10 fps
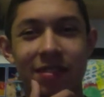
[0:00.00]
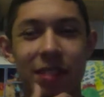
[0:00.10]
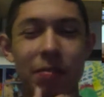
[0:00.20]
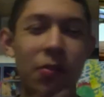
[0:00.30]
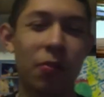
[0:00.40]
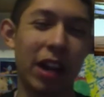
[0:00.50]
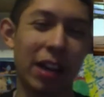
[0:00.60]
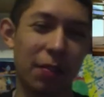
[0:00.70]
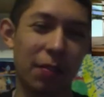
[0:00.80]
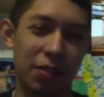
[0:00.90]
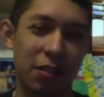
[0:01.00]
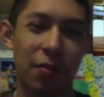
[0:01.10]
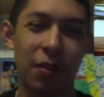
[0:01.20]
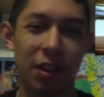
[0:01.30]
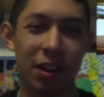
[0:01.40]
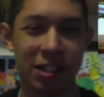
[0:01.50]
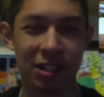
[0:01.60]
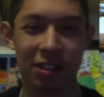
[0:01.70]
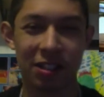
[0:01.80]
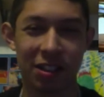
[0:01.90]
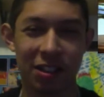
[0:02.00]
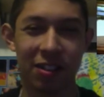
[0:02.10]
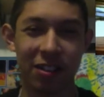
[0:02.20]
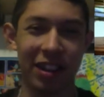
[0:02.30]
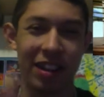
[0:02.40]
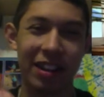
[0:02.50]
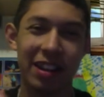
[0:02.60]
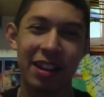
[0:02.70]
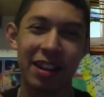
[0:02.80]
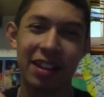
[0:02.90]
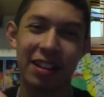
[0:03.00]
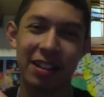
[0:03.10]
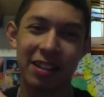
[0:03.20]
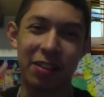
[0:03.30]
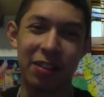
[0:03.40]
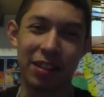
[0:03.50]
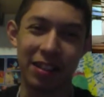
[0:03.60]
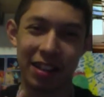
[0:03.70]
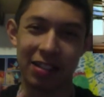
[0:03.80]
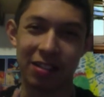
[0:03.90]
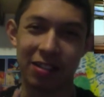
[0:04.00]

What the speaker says: I'm alright with it so far. It's just I heard that don't really like some.